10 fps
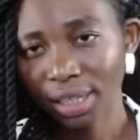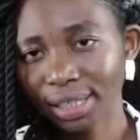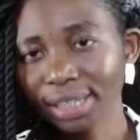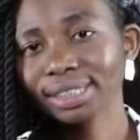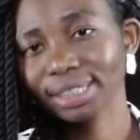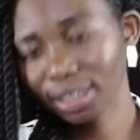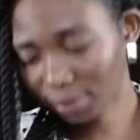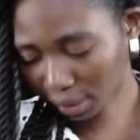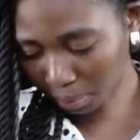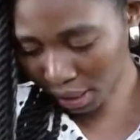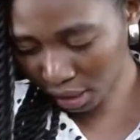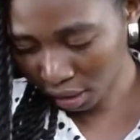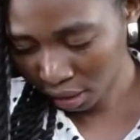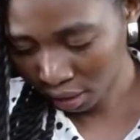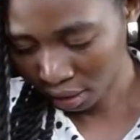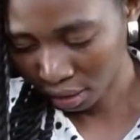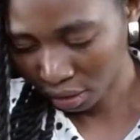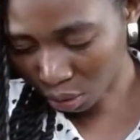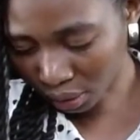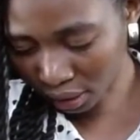this gives me,
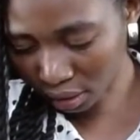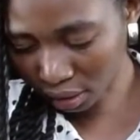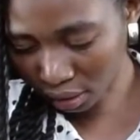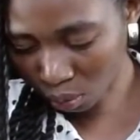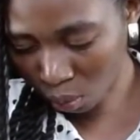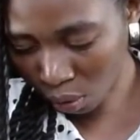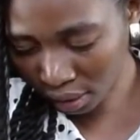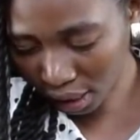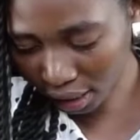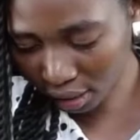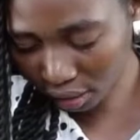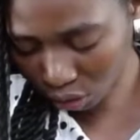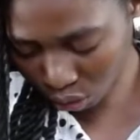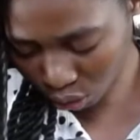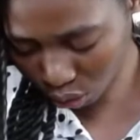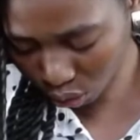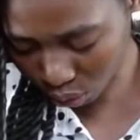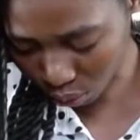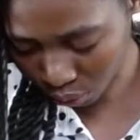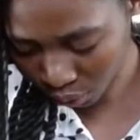you can see this is 1 and this is
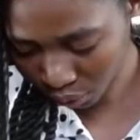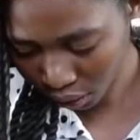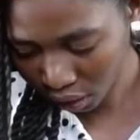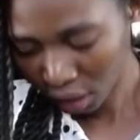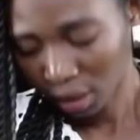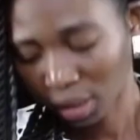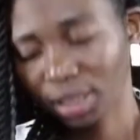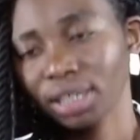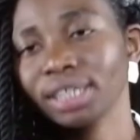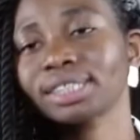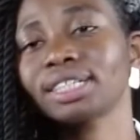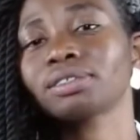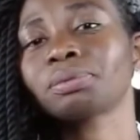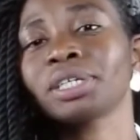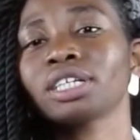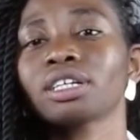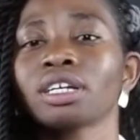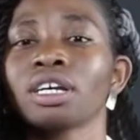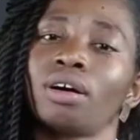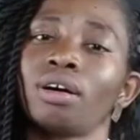2. This gives me
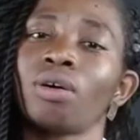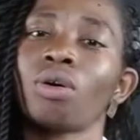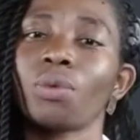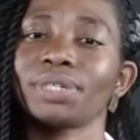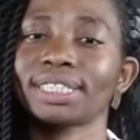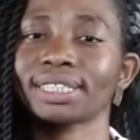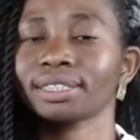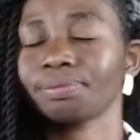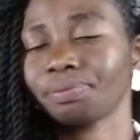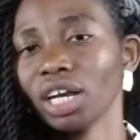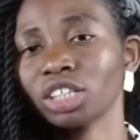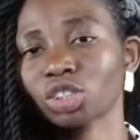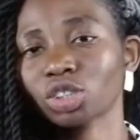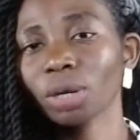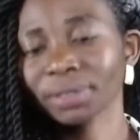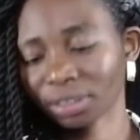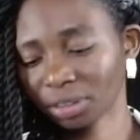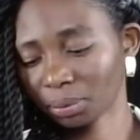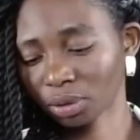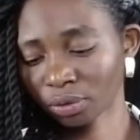O with a
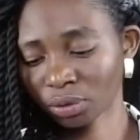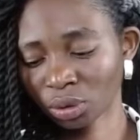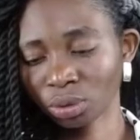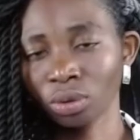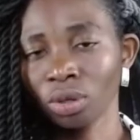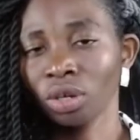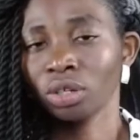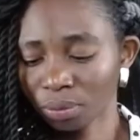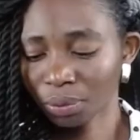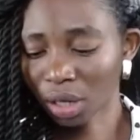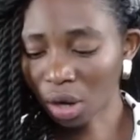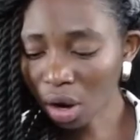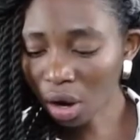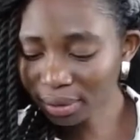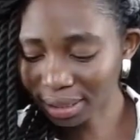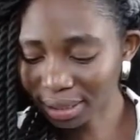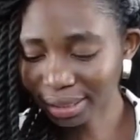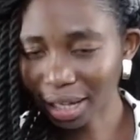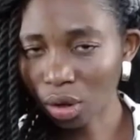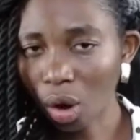subscript of 2. We call
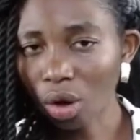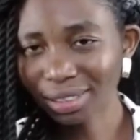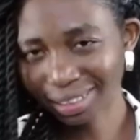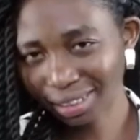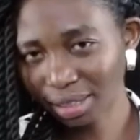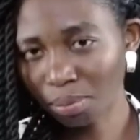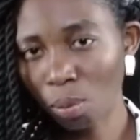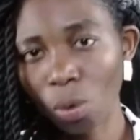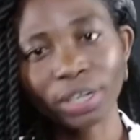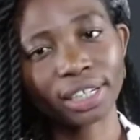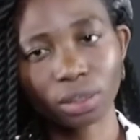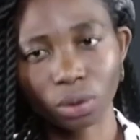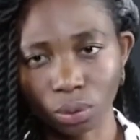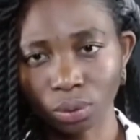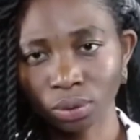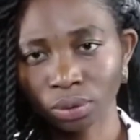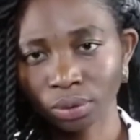this an oxygen molecule.